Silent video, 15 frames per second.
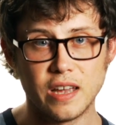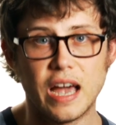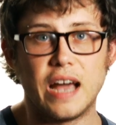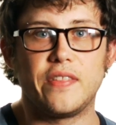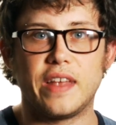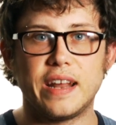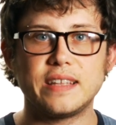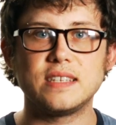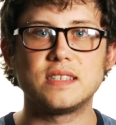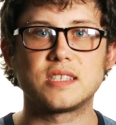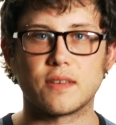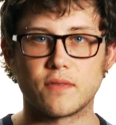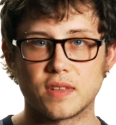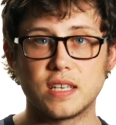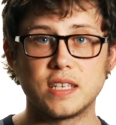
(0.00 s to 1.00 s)
In the
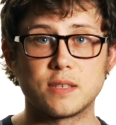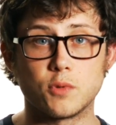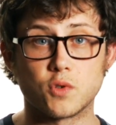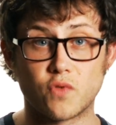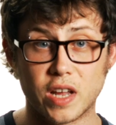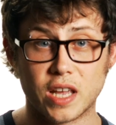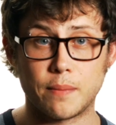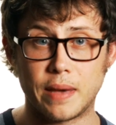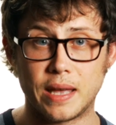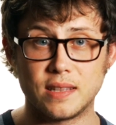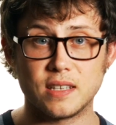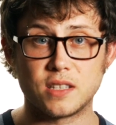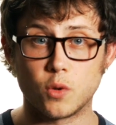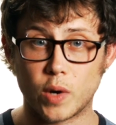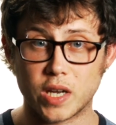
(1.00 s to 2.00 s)
1970s, it was
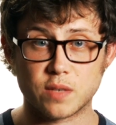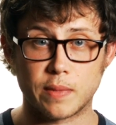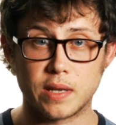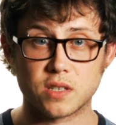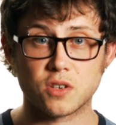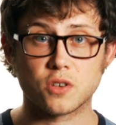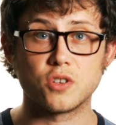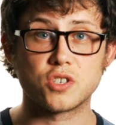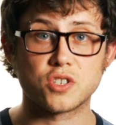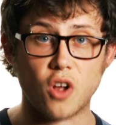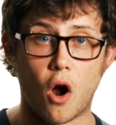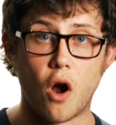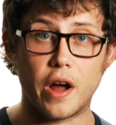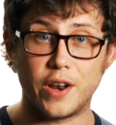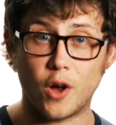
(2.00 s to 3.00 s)
recommended to Westminster to
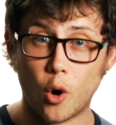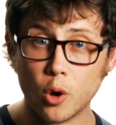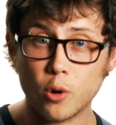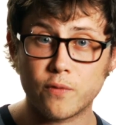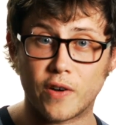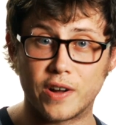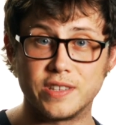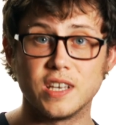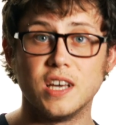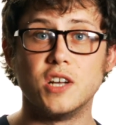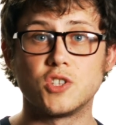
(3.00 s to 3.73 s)
start an oil fund